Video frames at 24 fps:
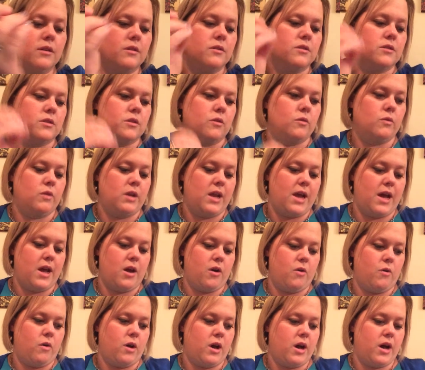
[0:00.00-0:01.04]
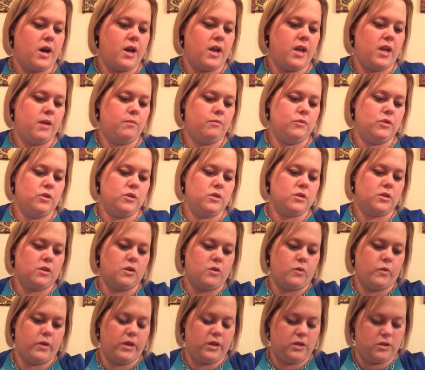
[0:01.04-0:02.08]
So now I am just
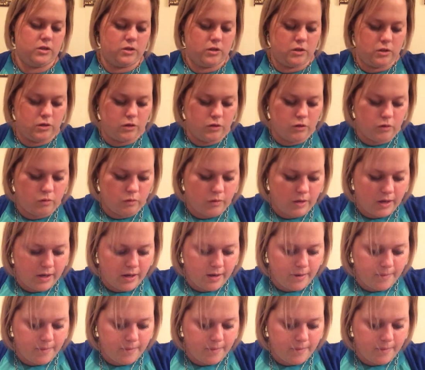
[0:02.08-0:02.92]
going to